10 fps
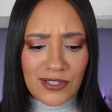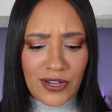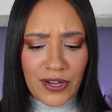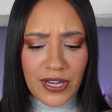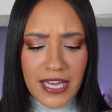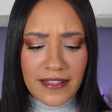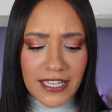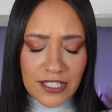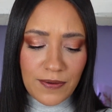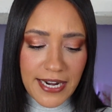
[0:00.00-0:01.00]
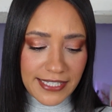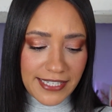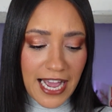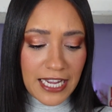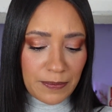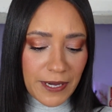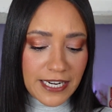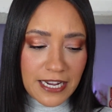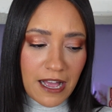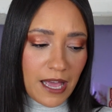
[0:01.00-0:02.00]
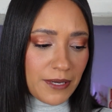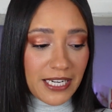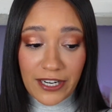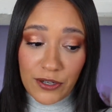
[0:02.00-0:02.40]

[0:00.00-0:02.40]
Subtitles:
So that's really sad, but I mean,